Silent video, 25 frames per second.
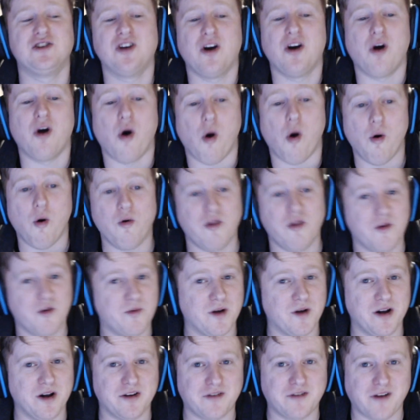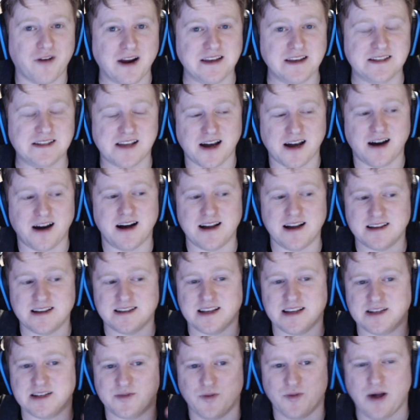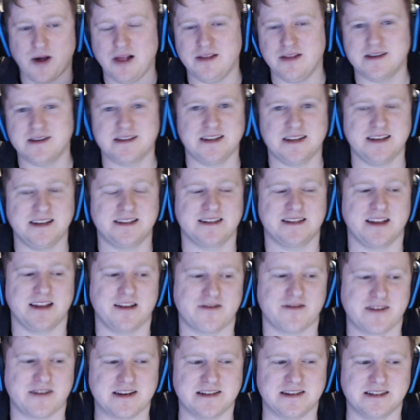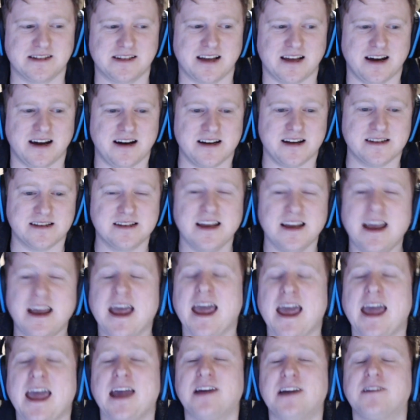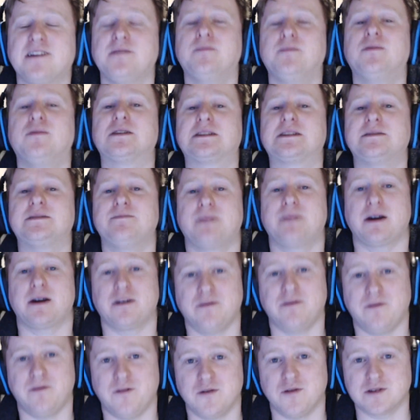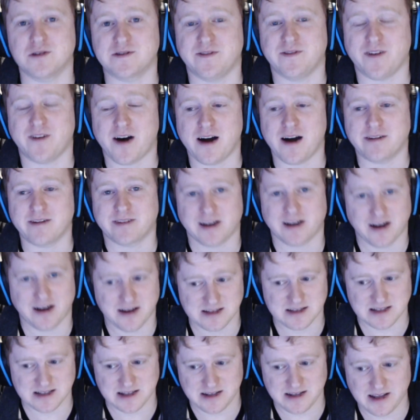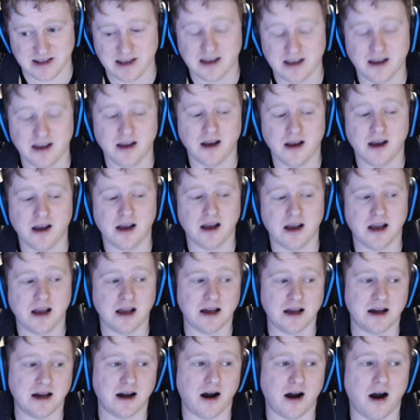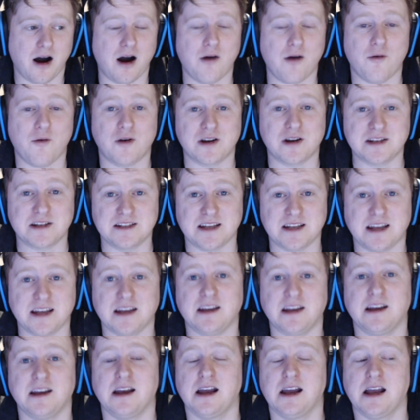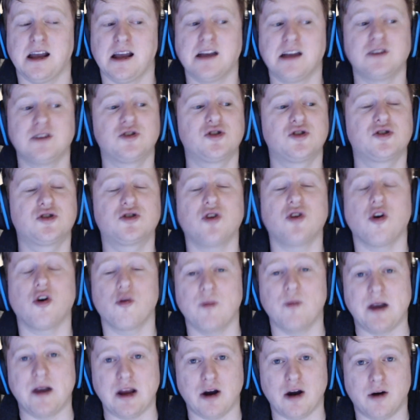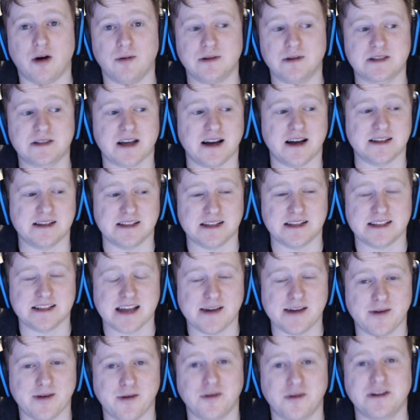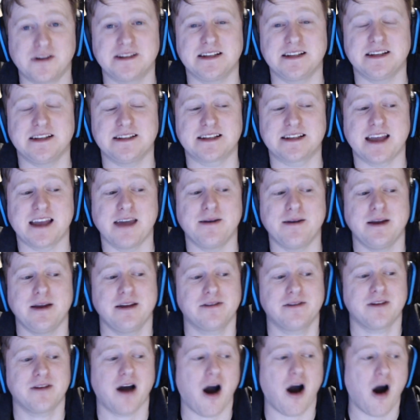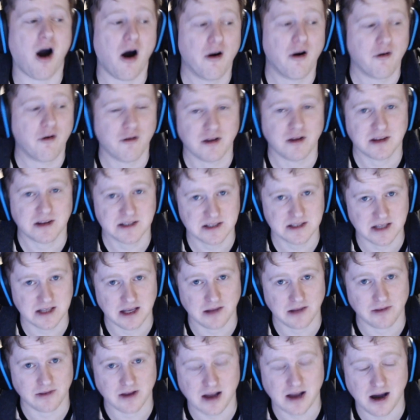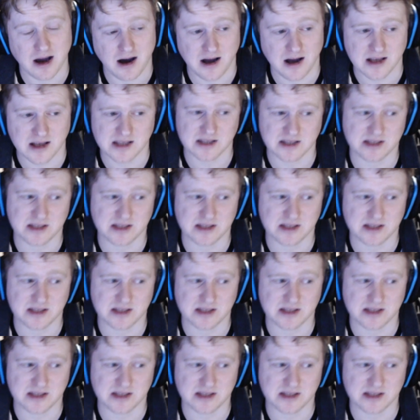all the World Race cars as well as the Acceleracers cars. Heck, put some Battle Force 5 cars in there. I want to see so many Hot Wheels cars in this game. I want to see this game hit the hundreds in the cars.